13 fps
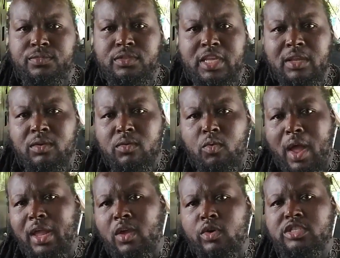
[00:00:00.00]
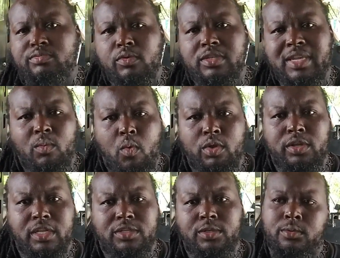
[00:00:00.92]
Didn't quite go as smooth as I
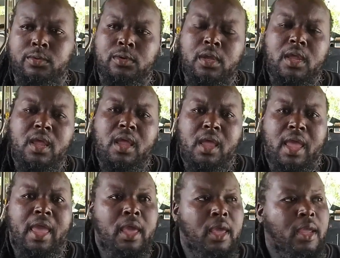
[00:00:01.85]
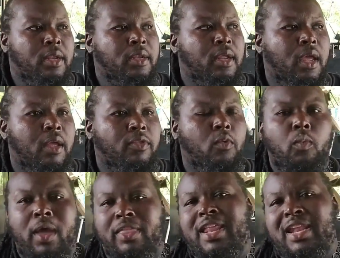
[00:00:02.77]
wanted it to, and the
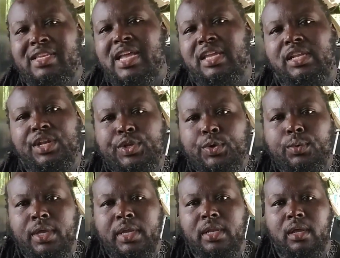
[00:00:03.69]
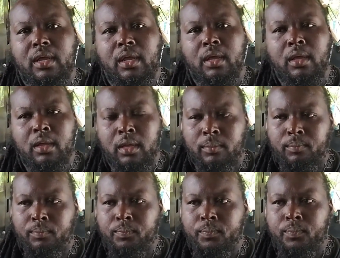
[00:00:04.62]
way that I decided to do it
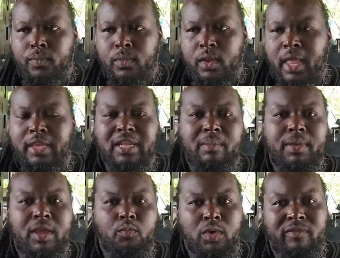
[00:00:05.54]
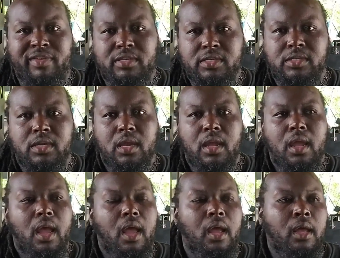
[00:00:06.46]
ended up being rivets,
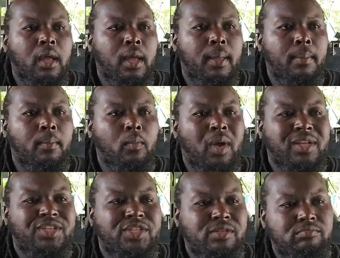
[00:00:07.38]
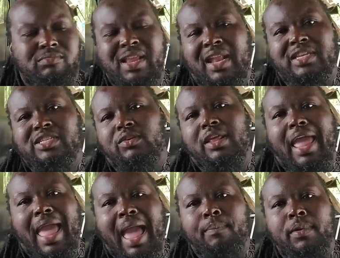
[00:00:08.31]
which not necessarily
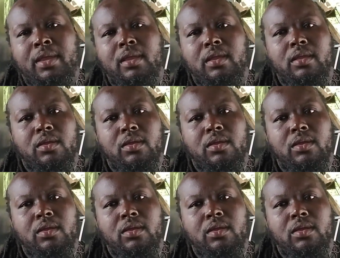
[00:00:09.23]
happy